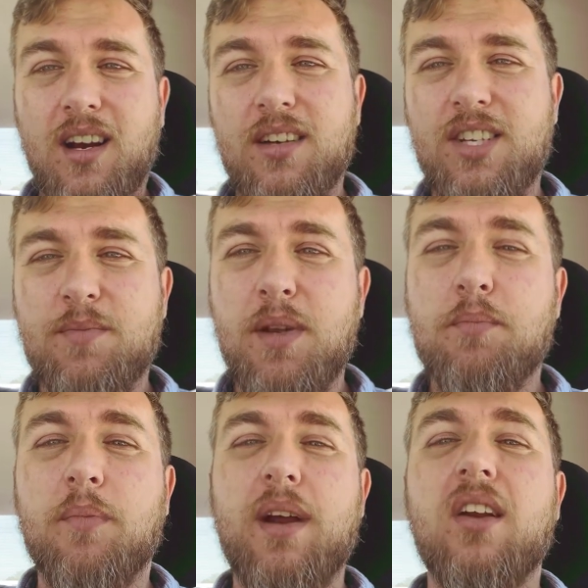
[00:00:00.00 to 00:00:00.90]
Just be
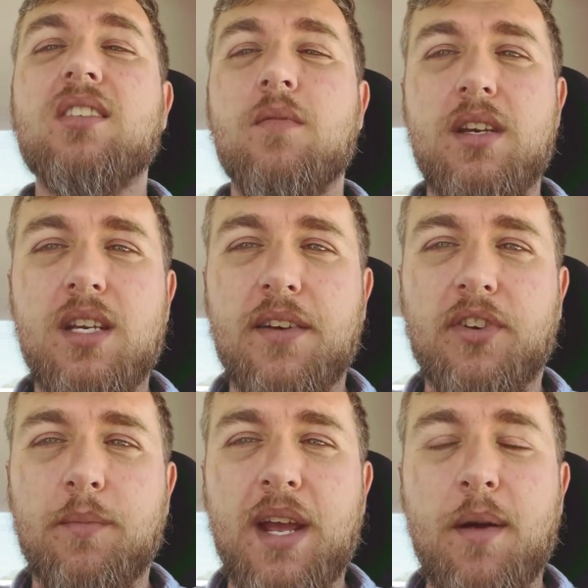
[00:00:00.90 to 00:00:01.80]
prepared. It's going to be
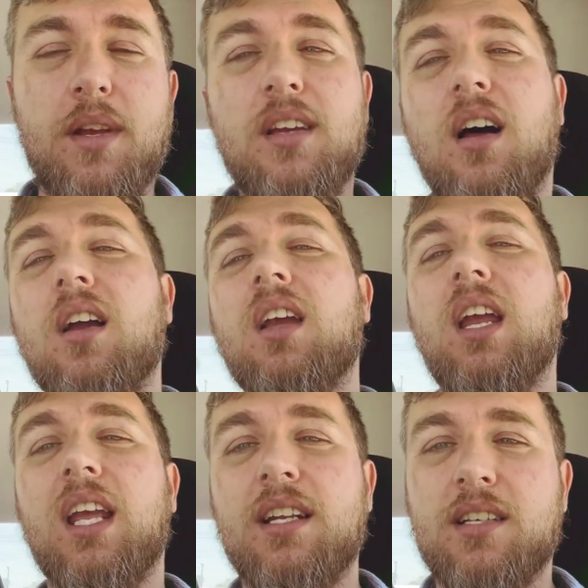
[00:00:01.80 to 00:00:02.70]
different, man, but y'all are going
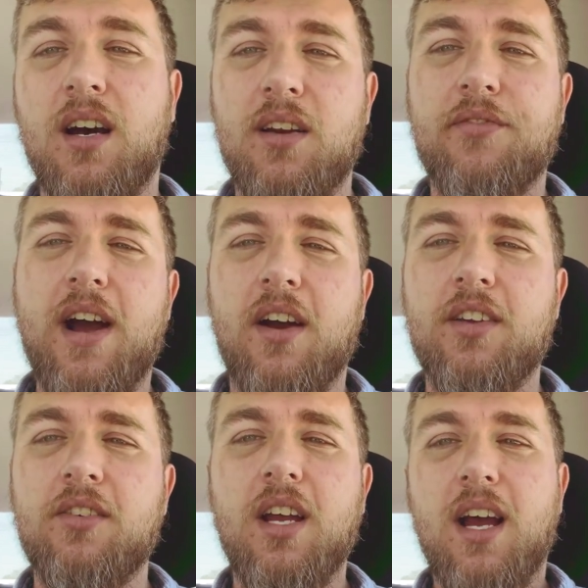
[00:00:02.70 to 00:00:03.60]
to get a ton of
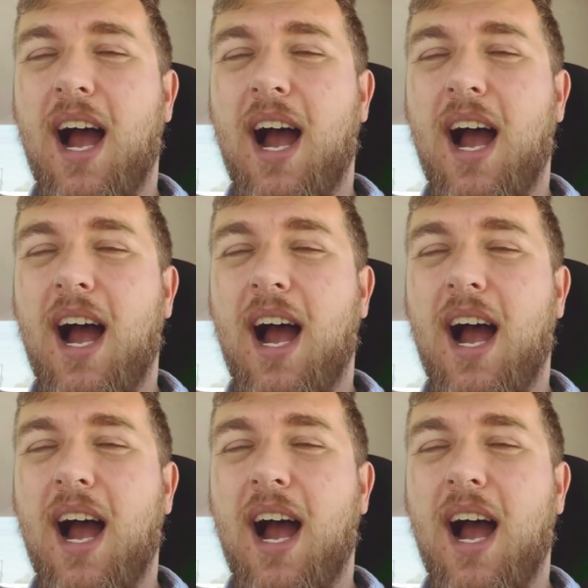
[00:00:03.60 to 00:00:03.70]
value.